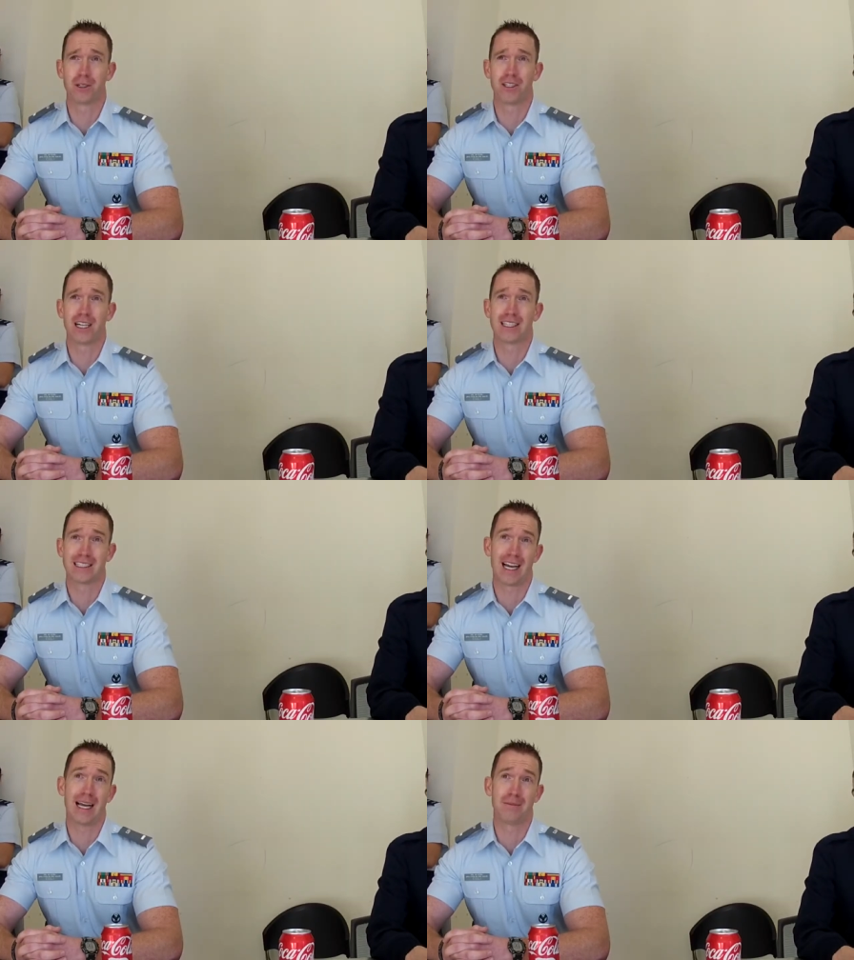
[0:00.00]
where you got the
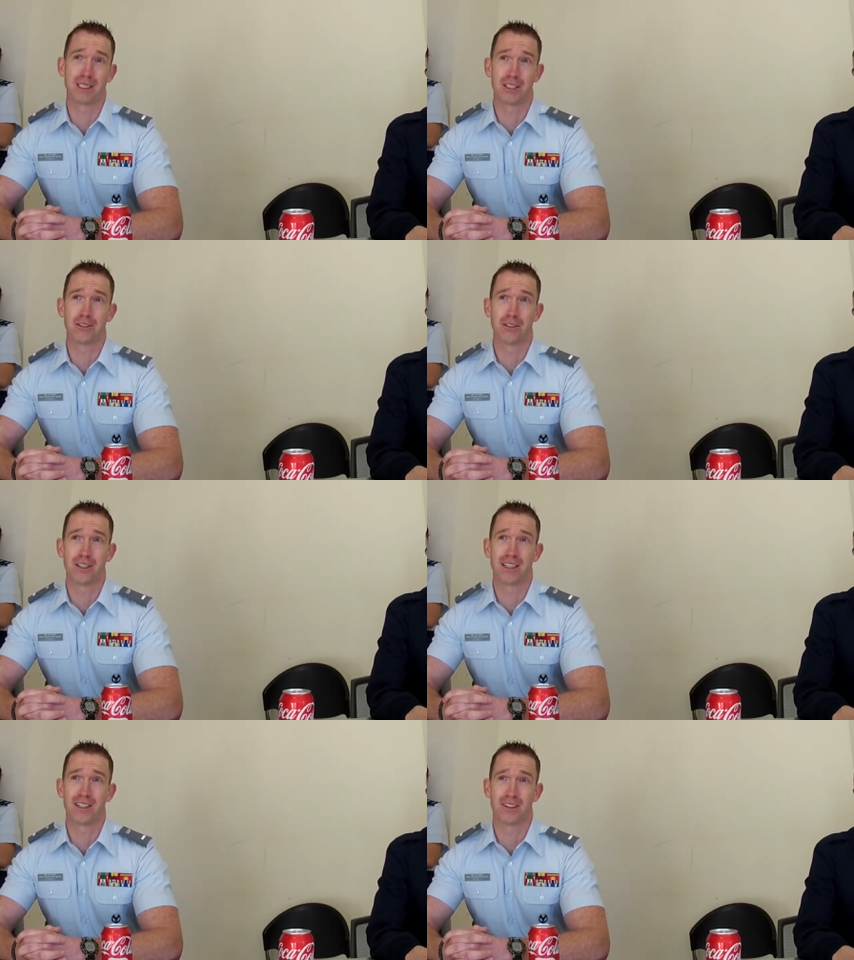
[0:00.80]
dimes that you glued
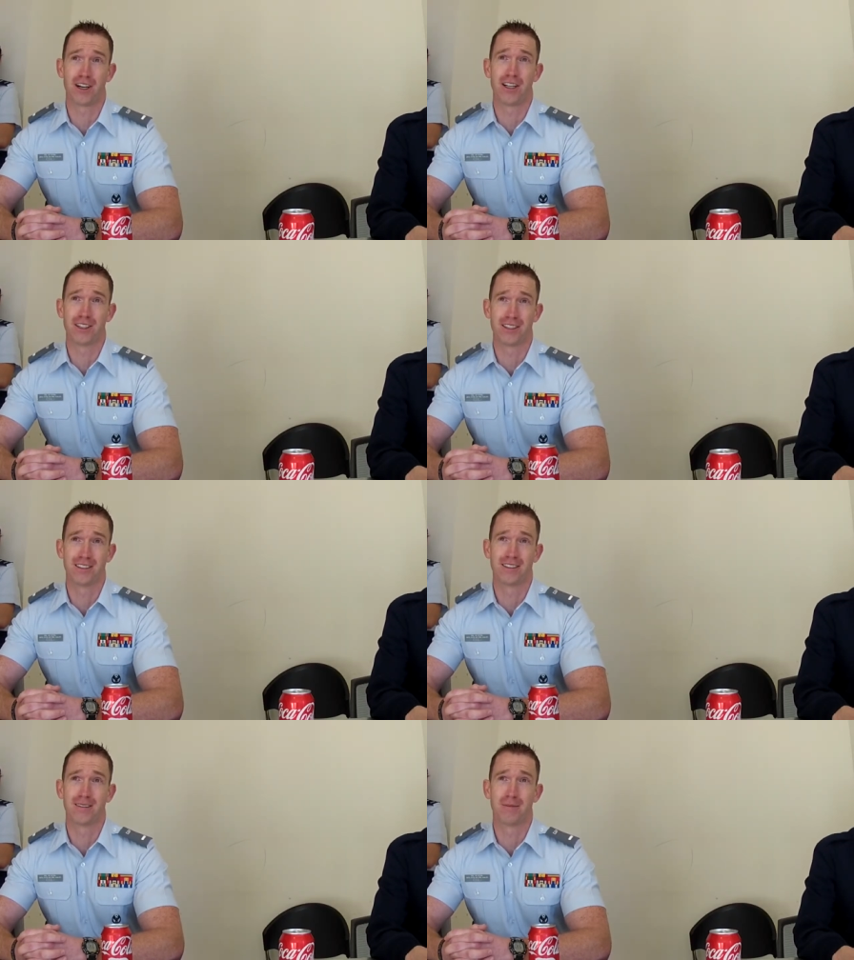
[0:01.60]
onto your collar,
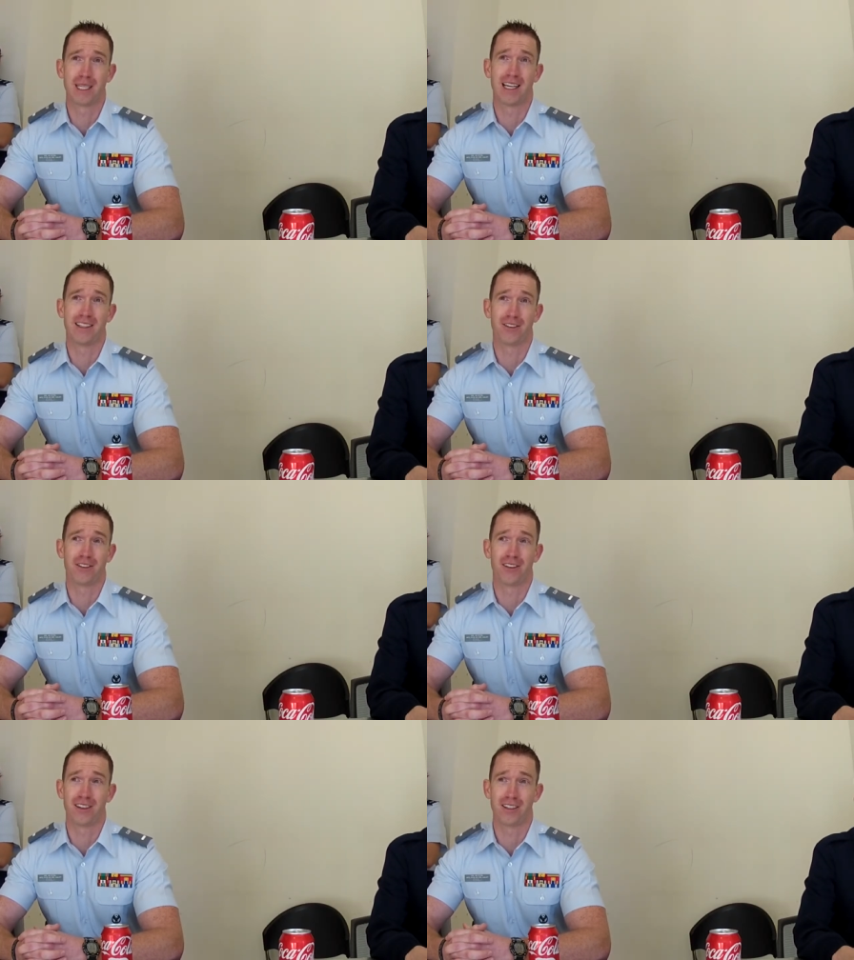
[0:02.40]

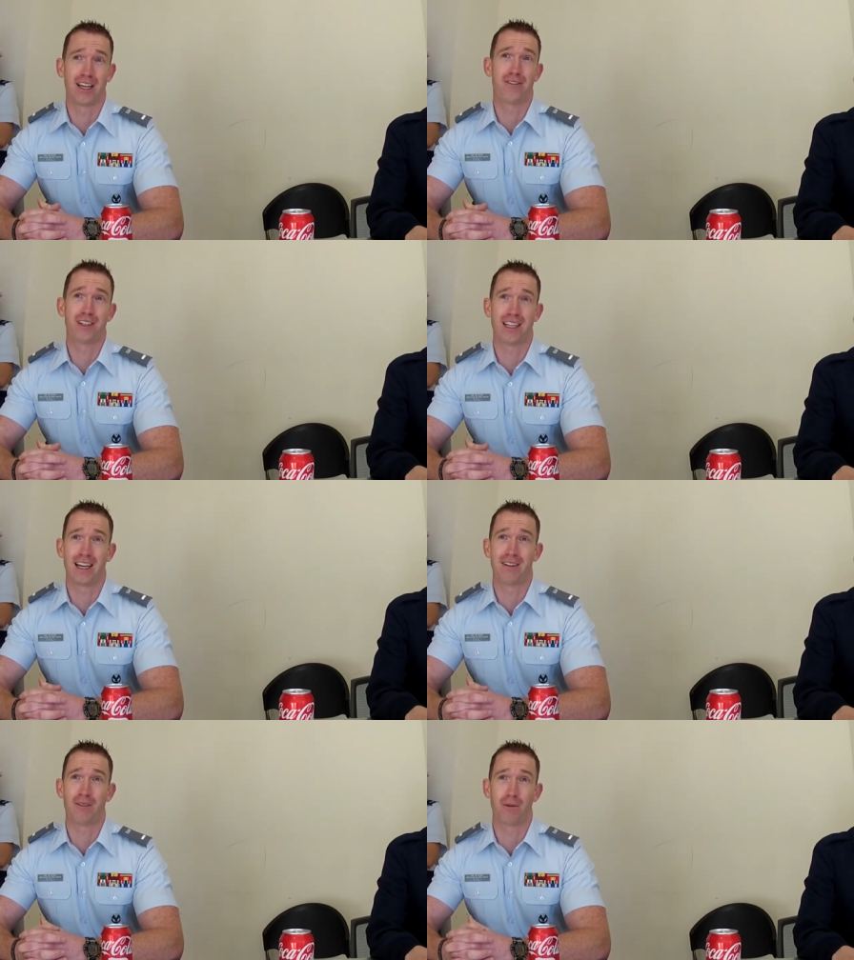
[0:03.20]
because you're definitely
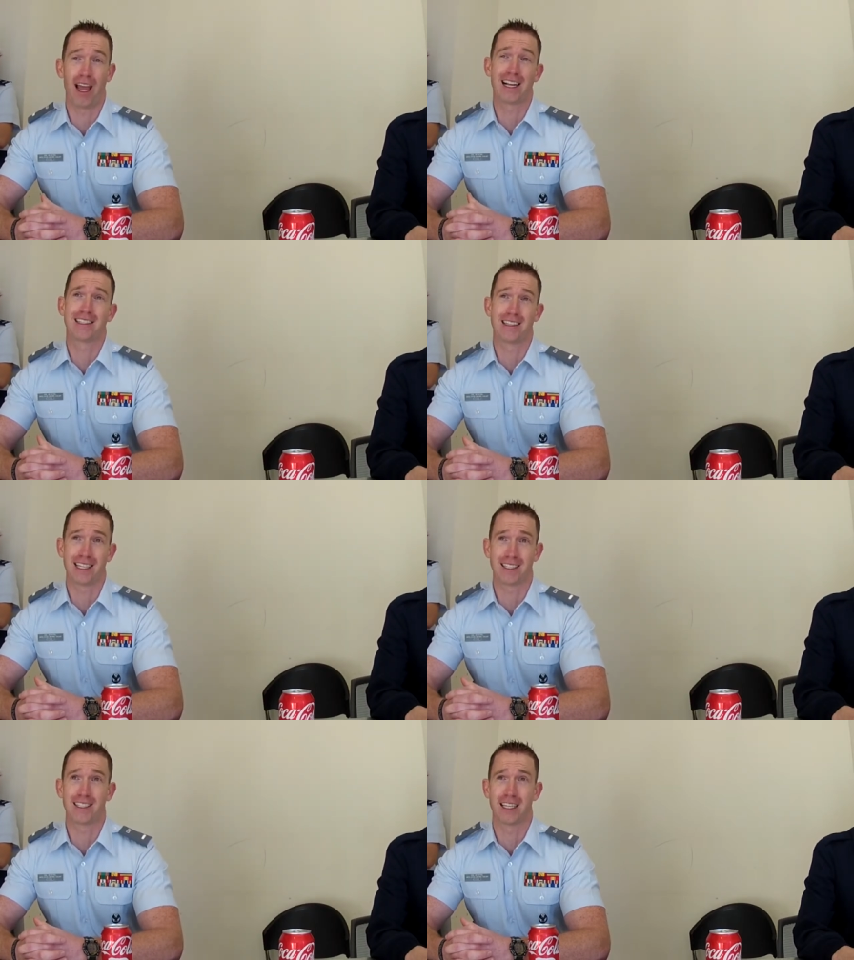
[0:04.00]
not acting
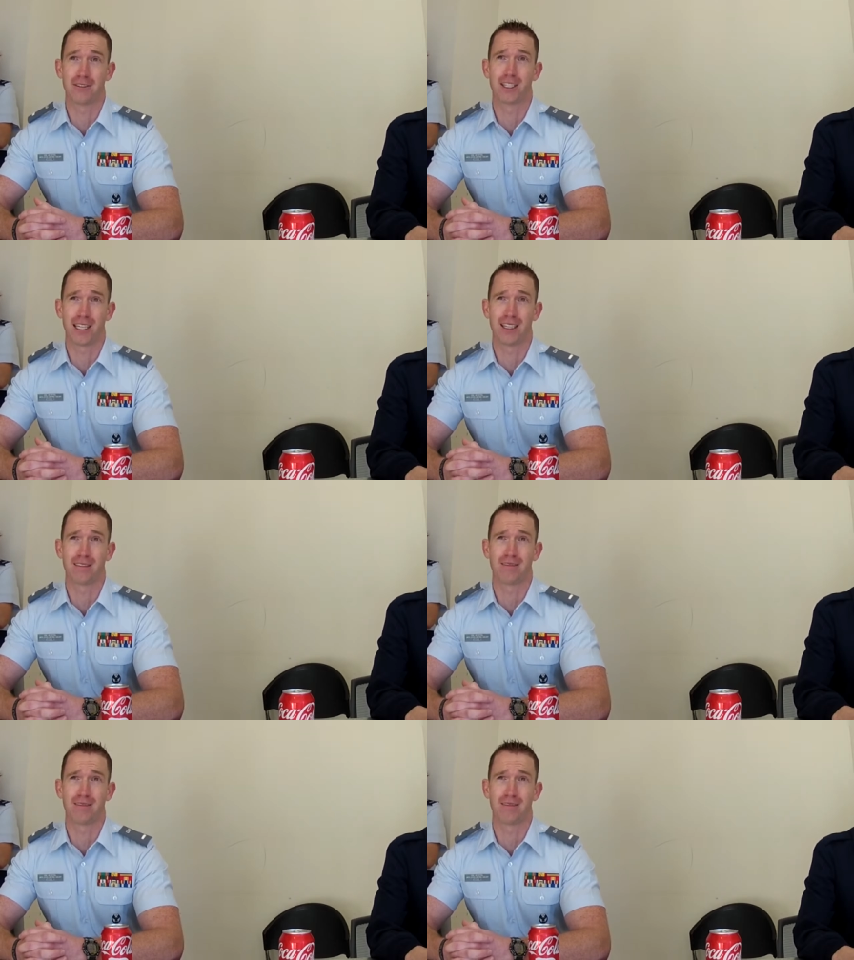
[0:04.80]
like a second lieutenant.